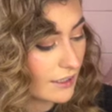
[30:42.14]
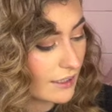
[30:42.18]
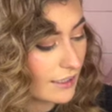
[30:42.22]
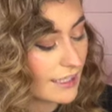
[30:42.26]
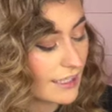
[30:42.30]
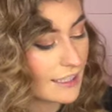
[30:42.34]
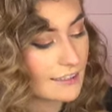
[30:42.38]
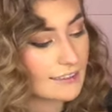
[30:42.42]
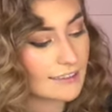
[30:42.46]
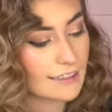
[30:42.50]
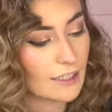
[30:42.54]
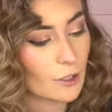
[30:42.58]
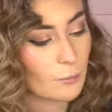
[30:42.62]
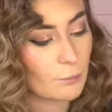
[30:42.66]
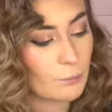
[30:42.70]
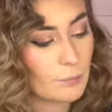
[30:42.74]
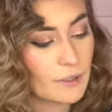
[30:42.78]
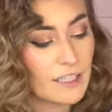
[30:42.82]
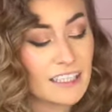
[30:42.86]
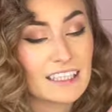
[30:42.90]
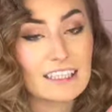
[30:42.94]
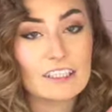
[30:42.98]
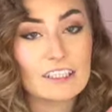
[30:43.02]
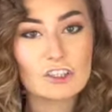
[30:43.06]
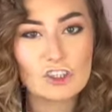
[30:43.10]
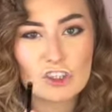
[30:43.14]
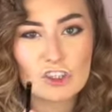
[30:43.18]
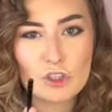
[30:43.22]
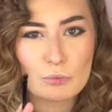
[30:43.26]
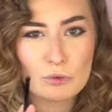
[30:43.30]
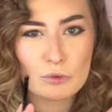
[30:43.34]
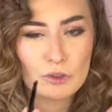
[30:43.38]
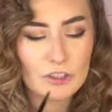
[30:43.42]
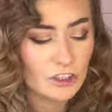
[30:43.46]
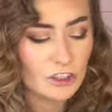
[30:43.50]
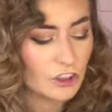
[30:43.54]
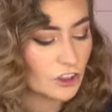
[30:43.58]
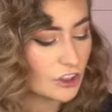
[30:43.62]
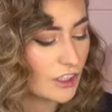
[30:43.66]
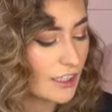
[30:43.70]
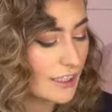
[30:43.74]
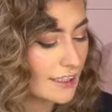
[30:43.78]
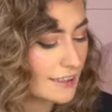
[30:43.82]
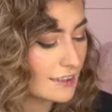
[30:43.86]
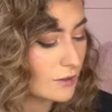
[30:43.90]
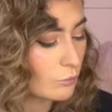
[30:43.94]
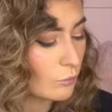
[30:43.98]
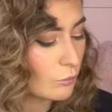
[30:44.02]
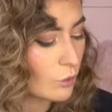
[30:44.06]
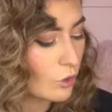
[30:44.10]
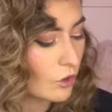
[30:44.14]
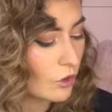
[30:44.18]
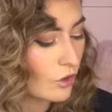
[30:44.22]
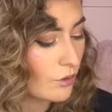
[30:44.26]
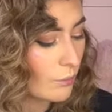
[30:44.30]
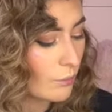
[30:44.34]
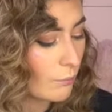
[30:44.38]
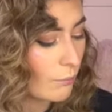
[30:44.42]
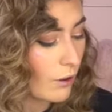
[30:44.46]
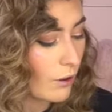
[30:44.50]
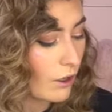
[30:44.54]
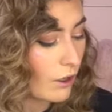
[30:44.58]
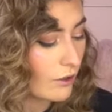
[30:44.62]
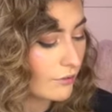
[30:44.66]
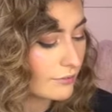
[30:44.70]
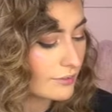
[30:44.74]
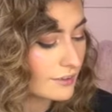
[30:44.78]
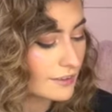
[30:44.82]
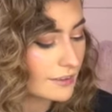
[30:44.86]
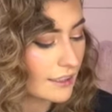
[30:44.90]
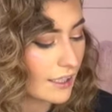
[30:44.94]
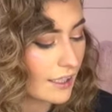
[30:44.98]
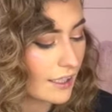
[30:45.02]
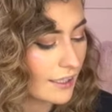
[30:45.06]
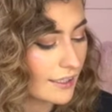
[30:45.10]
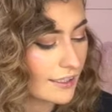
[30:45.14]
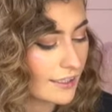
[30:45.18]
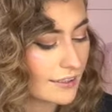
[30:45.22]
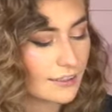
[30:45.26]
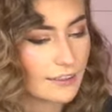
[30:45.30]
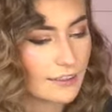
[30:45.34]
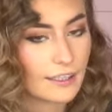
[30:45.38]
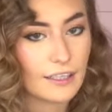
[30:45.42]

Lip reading: It's like a pink shimmery shade. It's more on the mauve side.